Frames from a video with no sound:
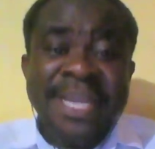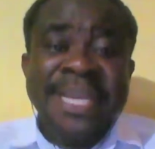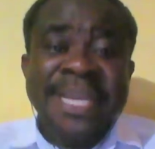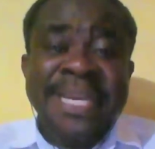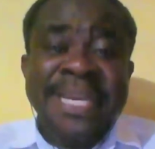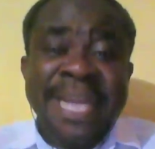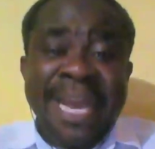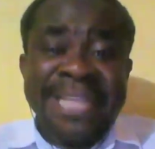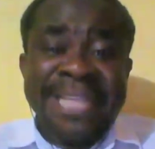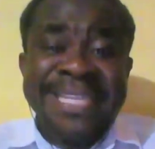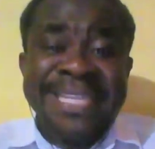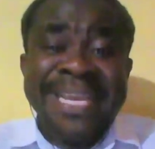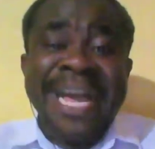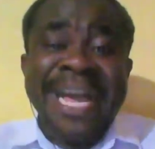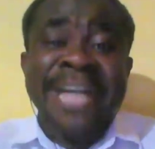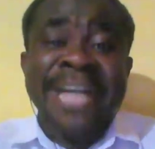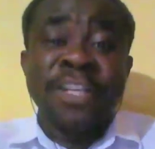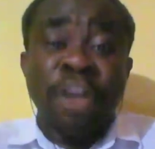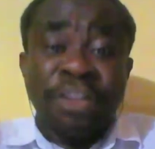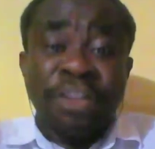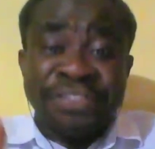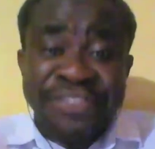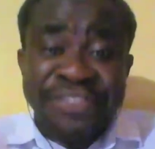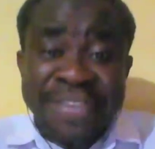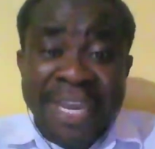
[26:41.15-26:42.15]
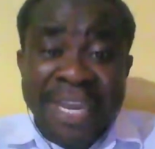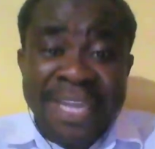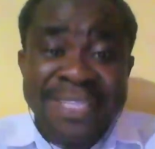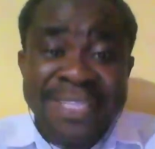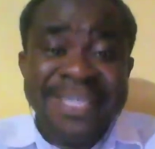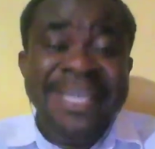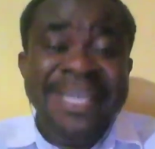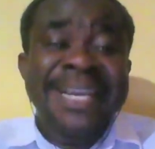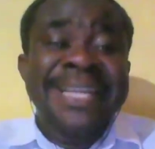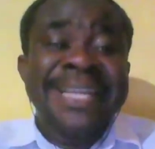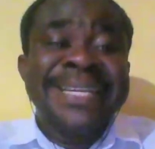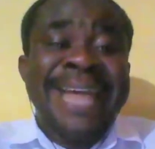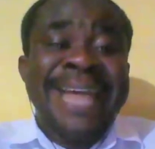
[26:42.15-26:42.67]
The entity can just state
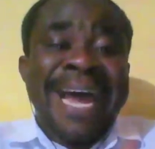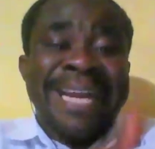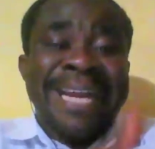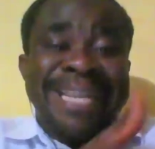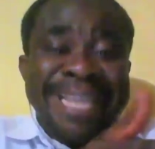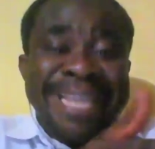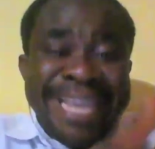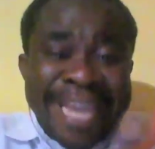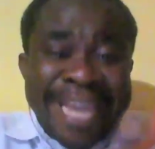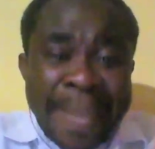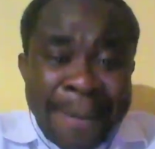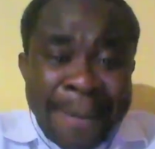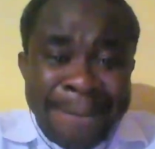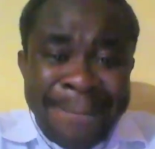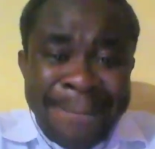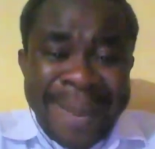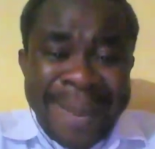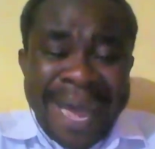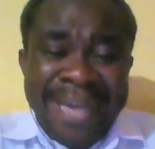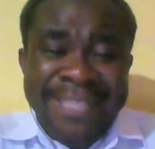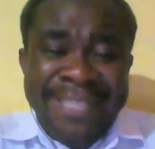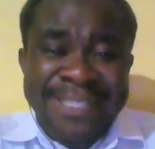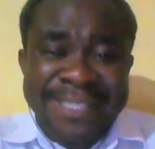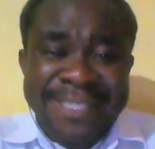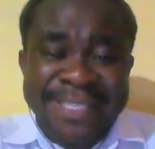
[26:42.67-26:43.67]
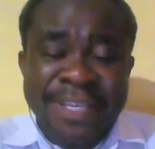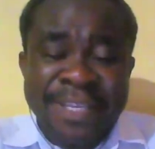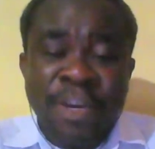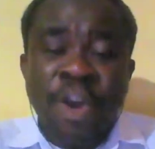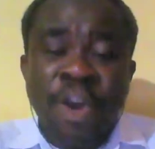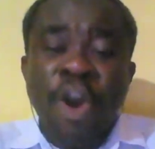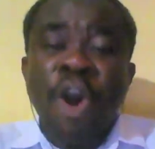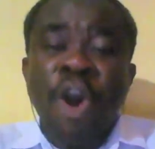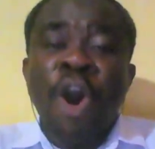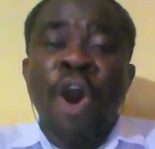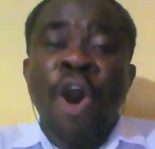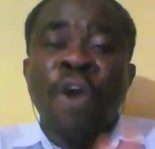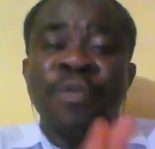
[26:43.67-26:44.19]
that the impacts
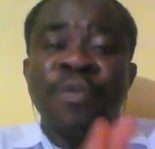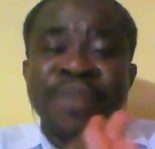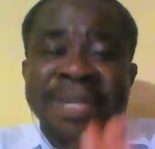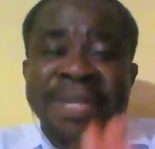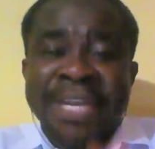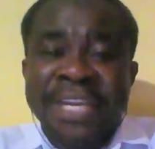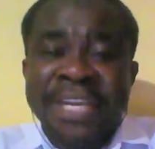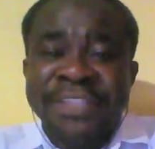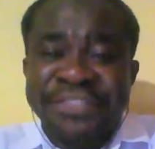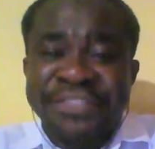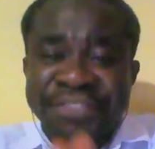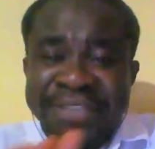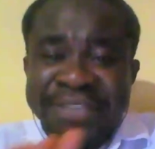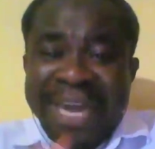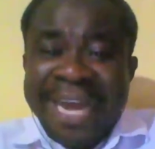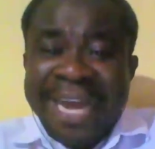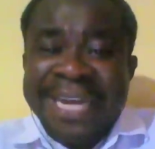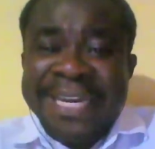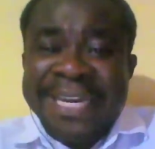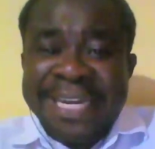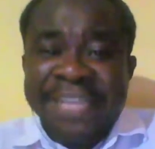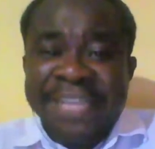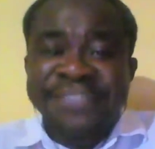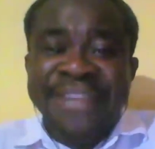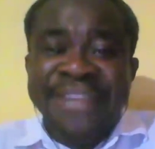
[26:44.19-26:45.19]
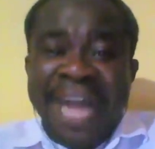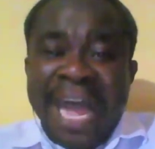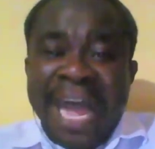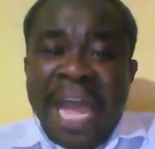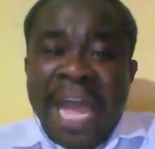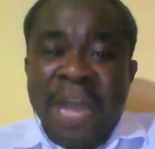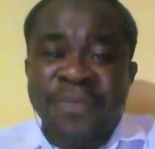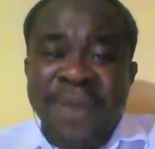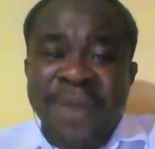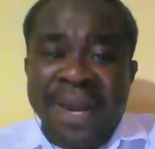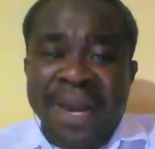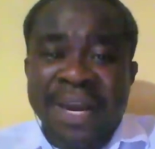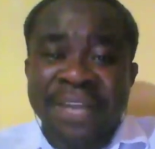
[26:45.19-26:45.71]
of this and this
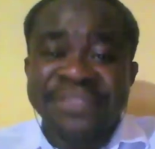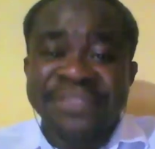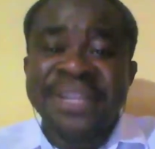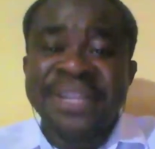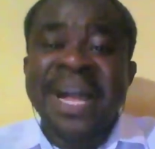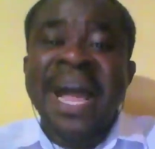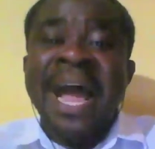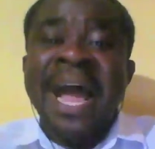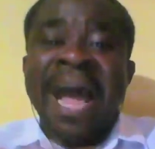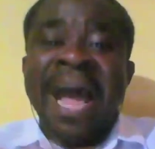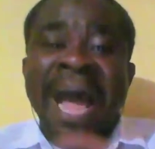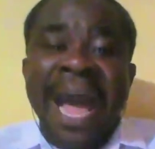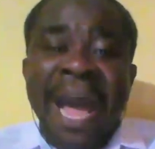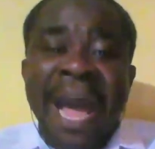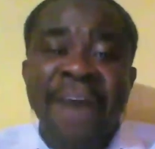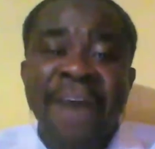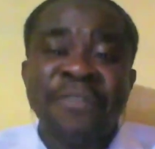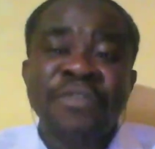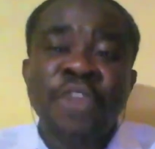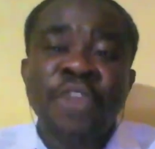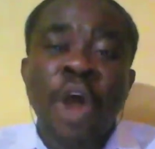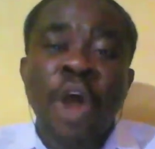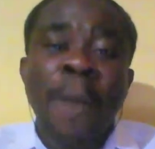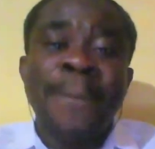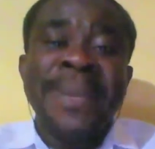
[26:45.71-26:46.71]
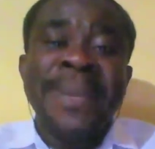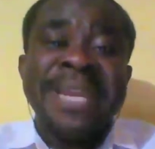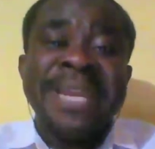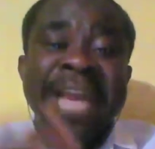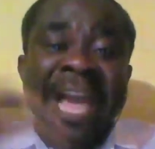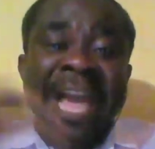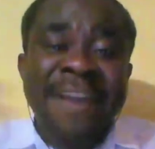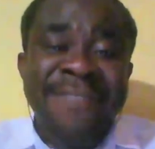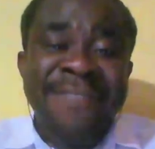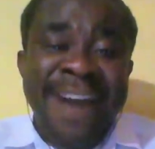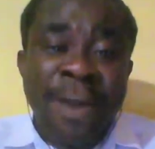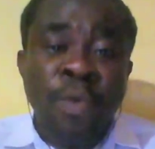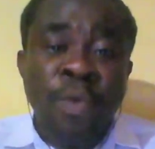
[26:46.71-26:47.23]
IFRS have not been
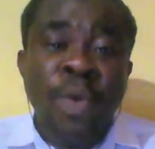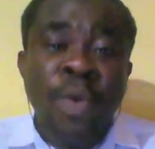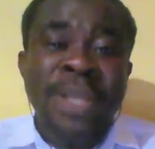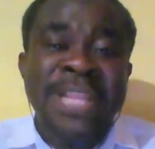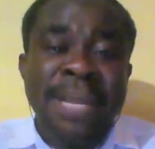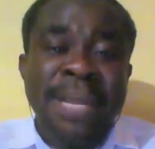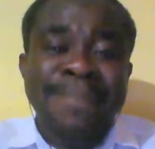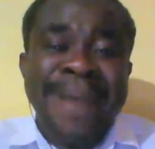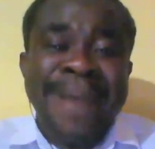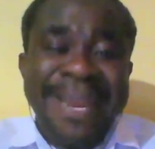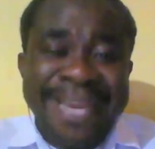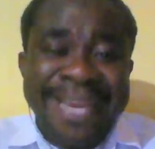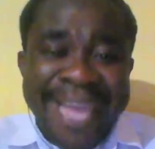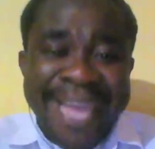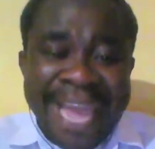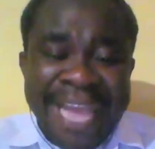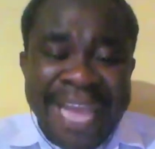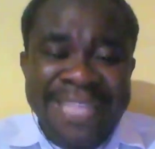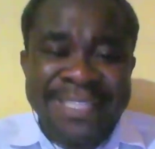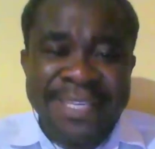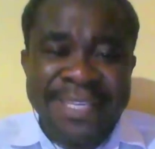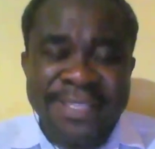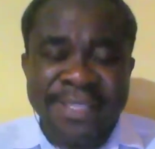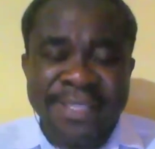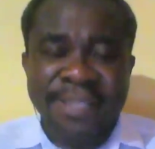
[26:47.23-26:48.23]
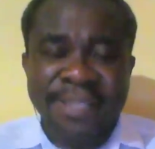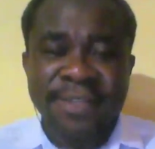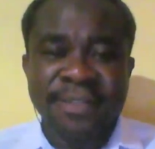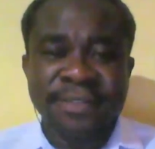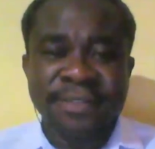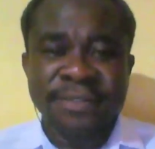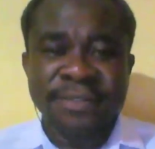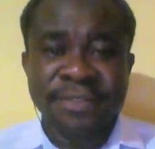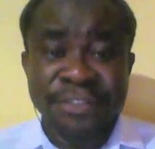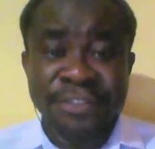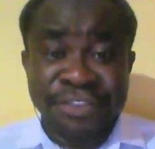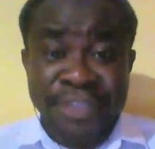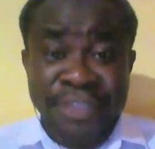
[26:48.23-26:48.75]
evaluated by the entity.
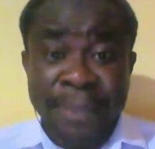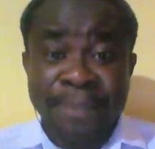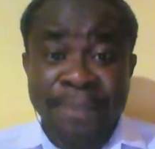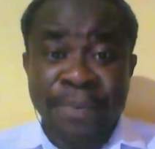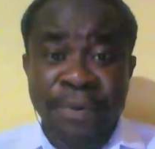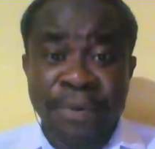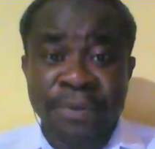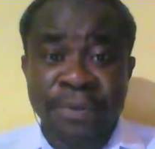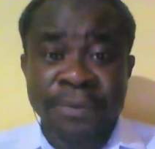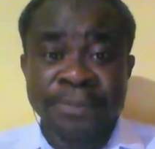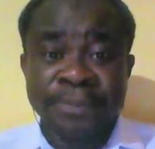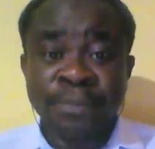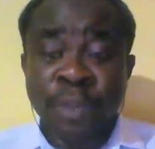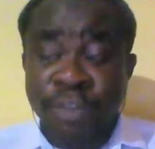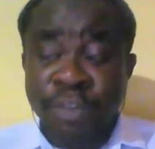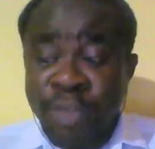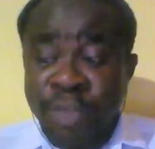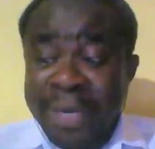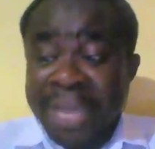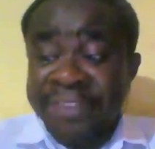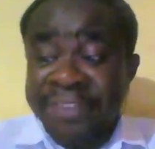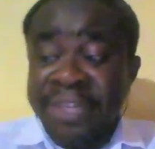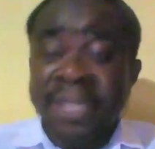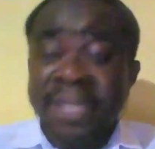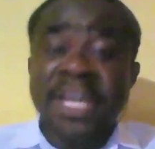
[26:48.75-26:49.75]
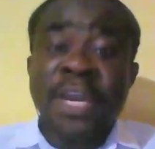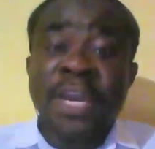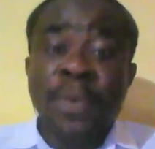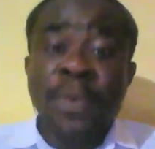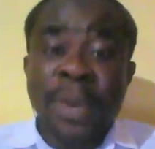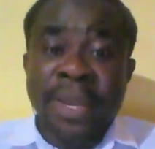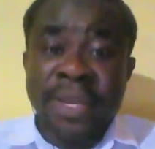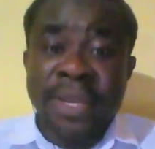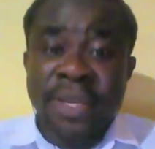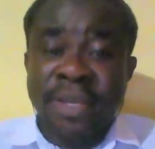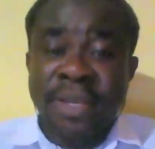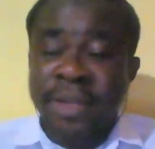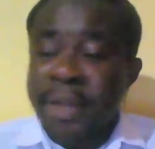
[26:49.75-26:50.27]
Simple. So there's a
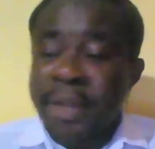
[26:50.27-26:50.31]
leeway.